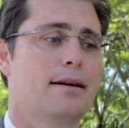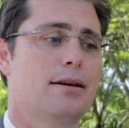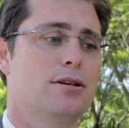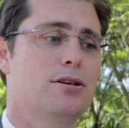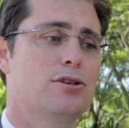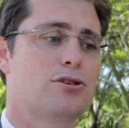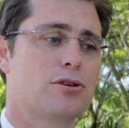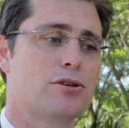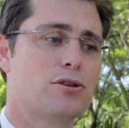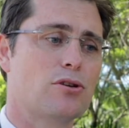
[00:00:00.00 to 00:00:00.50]

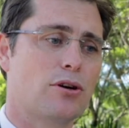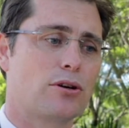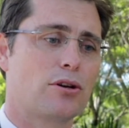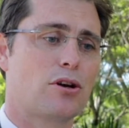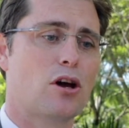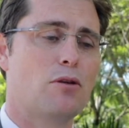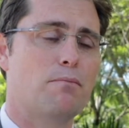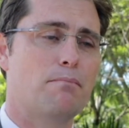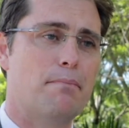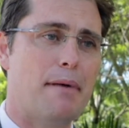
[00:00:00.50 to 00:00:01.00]
You should not
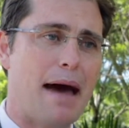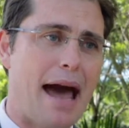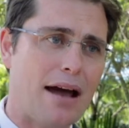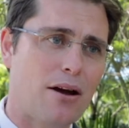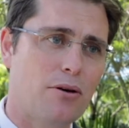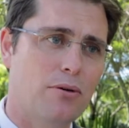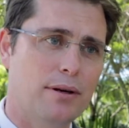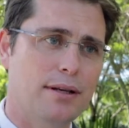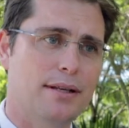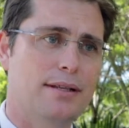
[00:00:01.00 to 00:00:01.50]
go
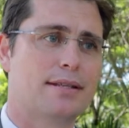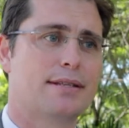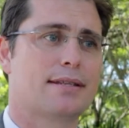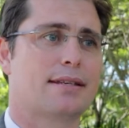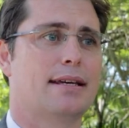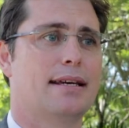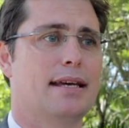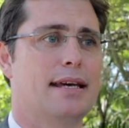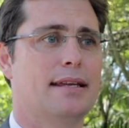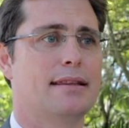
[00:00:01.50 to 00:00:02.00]
backwards
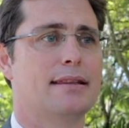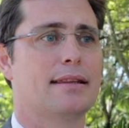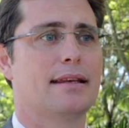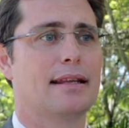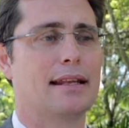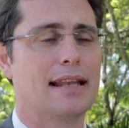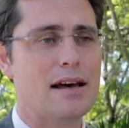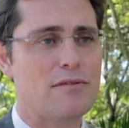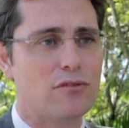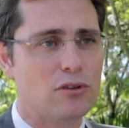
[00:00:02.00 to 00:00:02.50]
in the
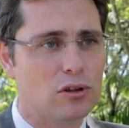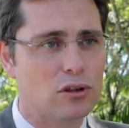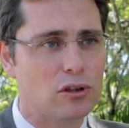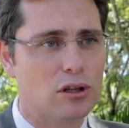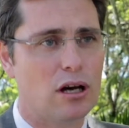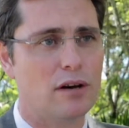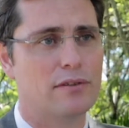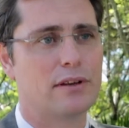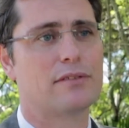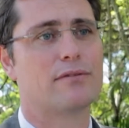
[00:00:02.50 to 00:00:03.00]
level
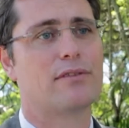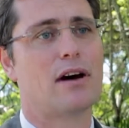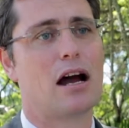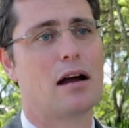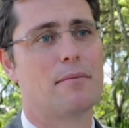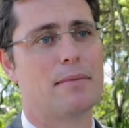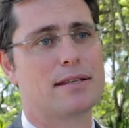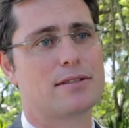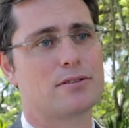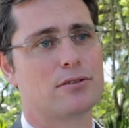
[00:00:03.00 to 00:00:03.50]
of
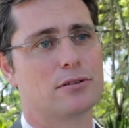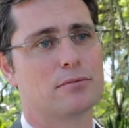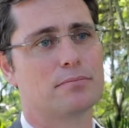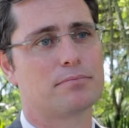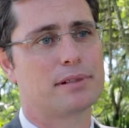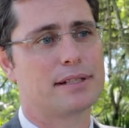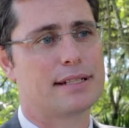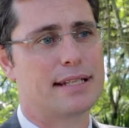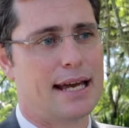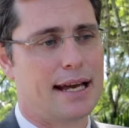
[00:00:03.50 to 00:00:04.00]
environmental
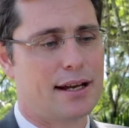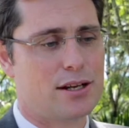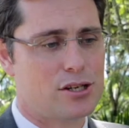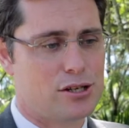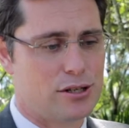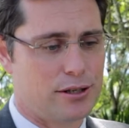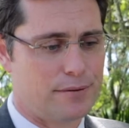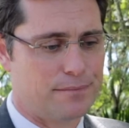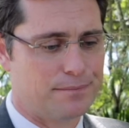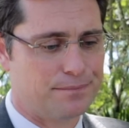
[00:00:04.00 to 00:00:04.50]

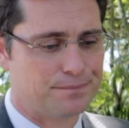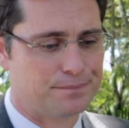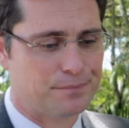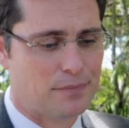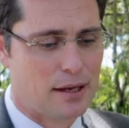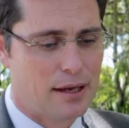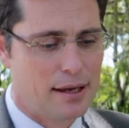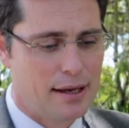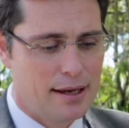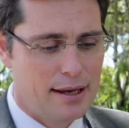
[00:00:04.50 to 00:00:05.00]
protection.
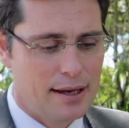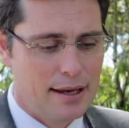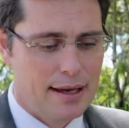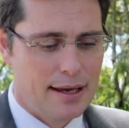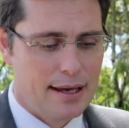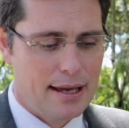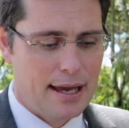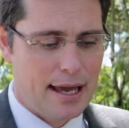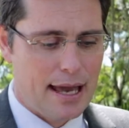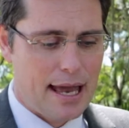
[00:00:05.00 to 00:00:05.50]

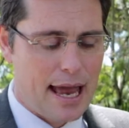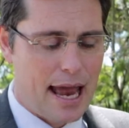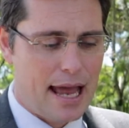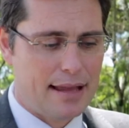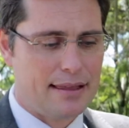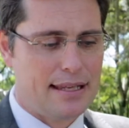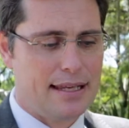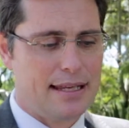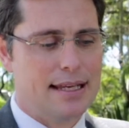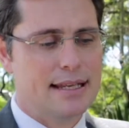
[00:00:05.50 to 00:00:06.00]

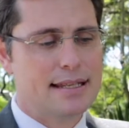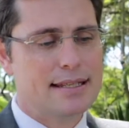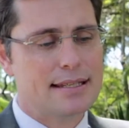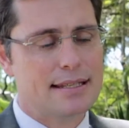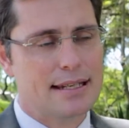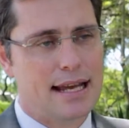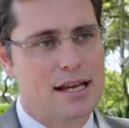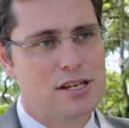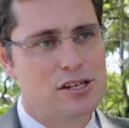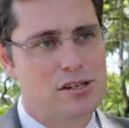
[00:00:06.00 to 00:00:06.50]
At the
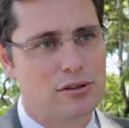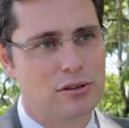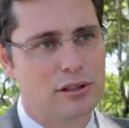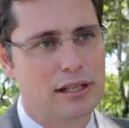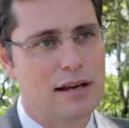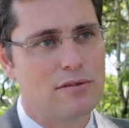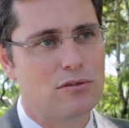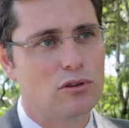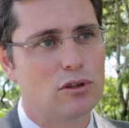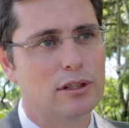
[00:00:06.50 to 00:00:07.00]
international
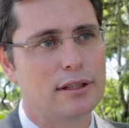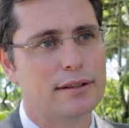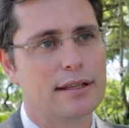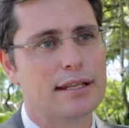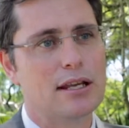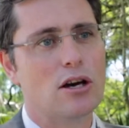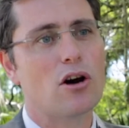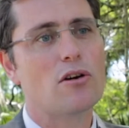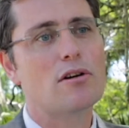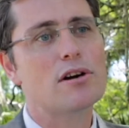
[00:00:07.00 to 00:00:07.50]
level,
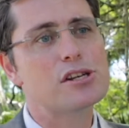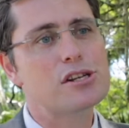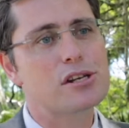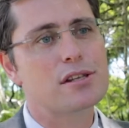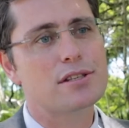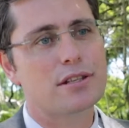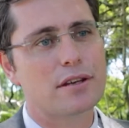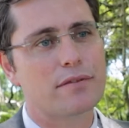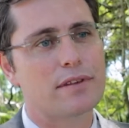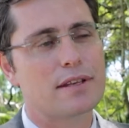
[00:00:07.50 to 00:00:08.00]
the
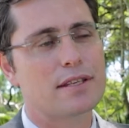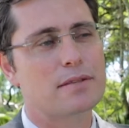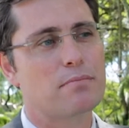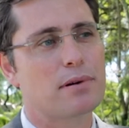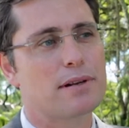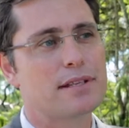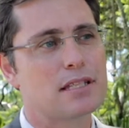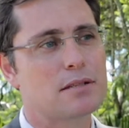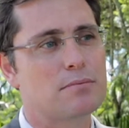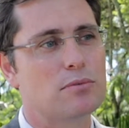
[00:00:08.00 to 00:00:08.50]
origins of this
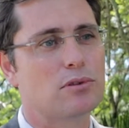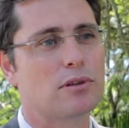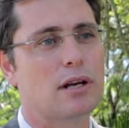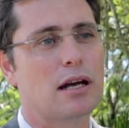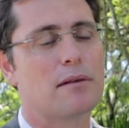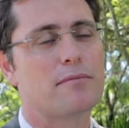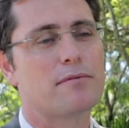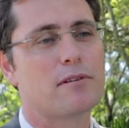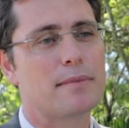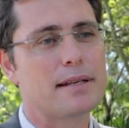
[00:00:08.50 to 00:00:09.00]
principle
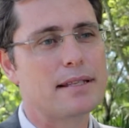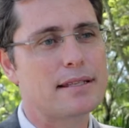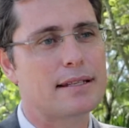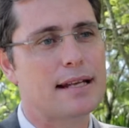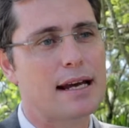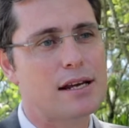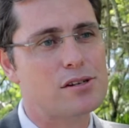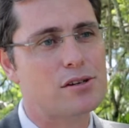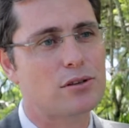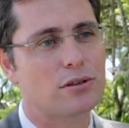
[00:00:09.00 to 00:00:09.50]
come from
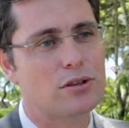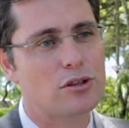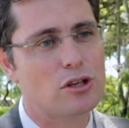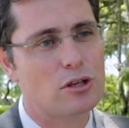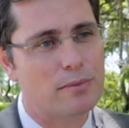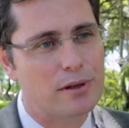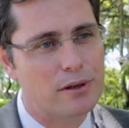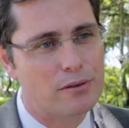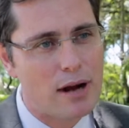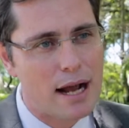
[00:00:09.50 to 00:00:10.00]
international
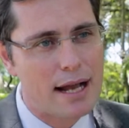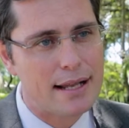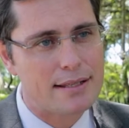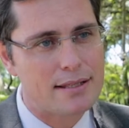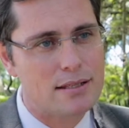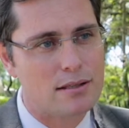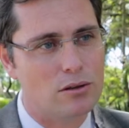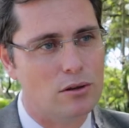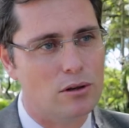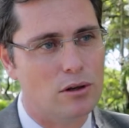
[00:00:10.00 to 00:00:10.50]
human
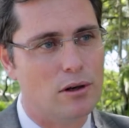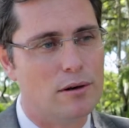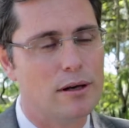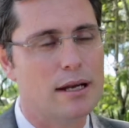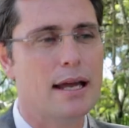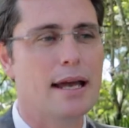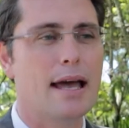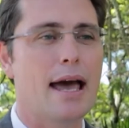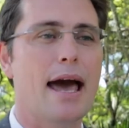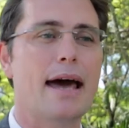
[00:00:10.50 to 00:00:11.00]
rights law,
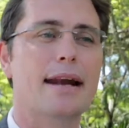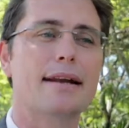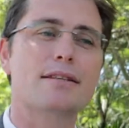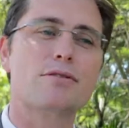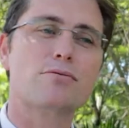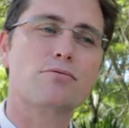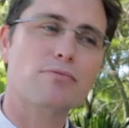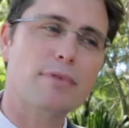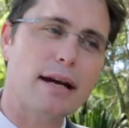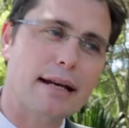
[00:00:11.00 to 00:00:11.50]
and
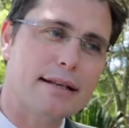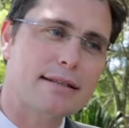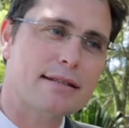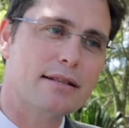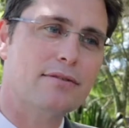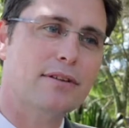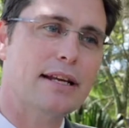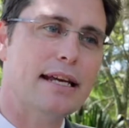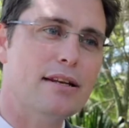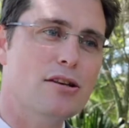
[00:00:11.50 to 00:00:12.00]
it's
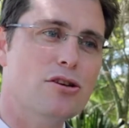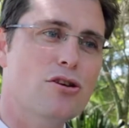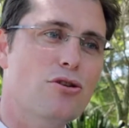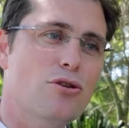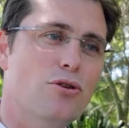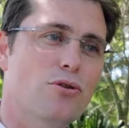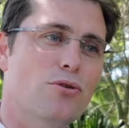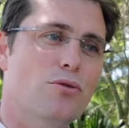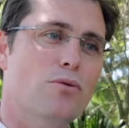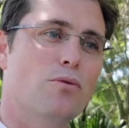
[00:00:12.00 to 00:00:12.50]
relatively
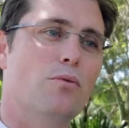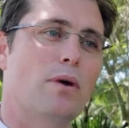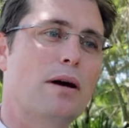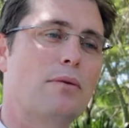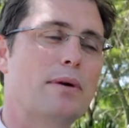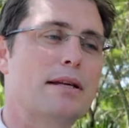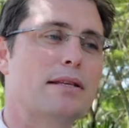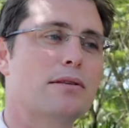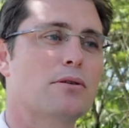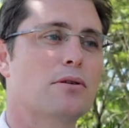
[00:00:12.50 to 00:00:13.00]
new
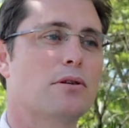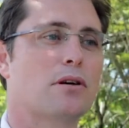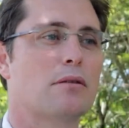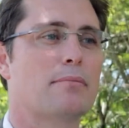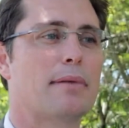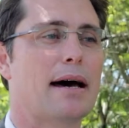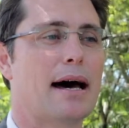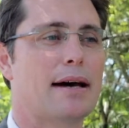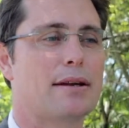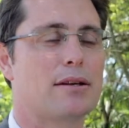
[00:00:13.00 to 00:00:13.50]
when we talk
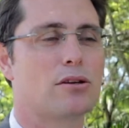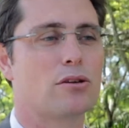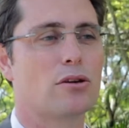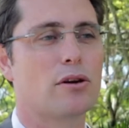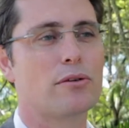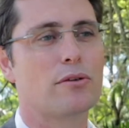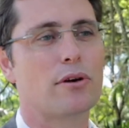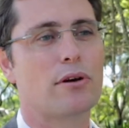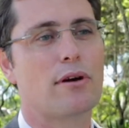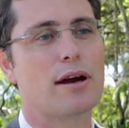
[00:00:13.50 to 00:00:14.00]
about
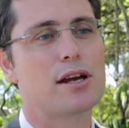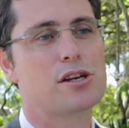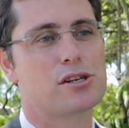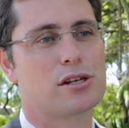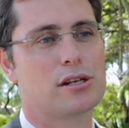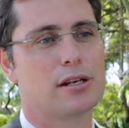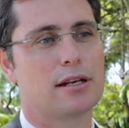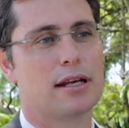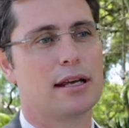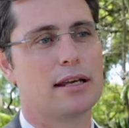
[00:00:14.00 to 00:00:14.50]

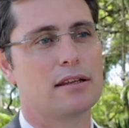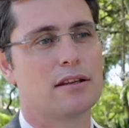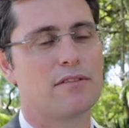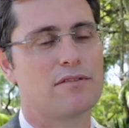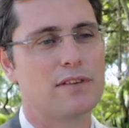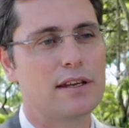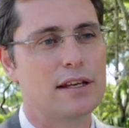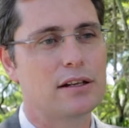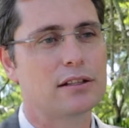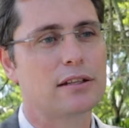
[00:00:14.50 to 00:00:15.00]
non-regression in the
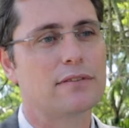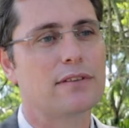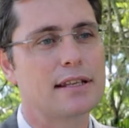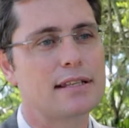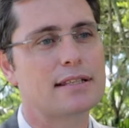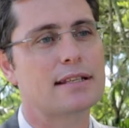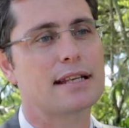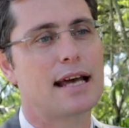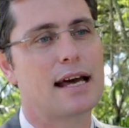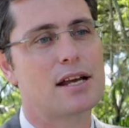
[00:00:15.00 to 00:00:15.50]
field of
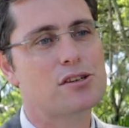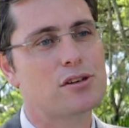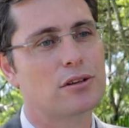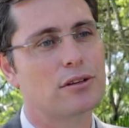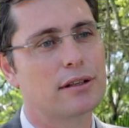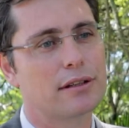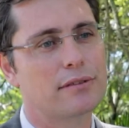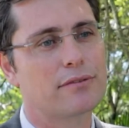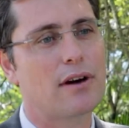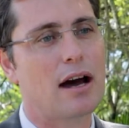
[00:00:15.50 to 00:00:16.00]

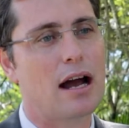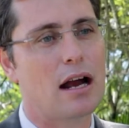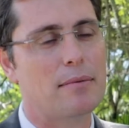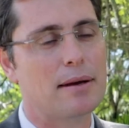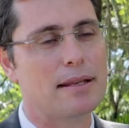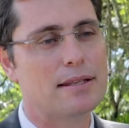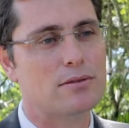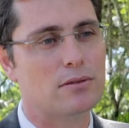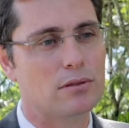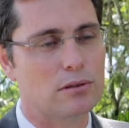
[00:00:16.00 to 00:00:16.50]
international
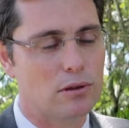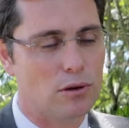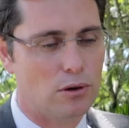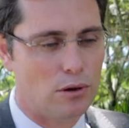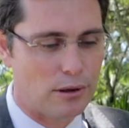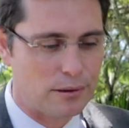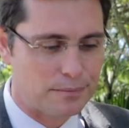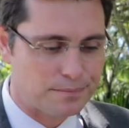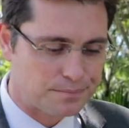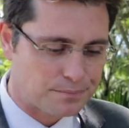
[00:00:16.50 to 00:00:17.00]
environmental law.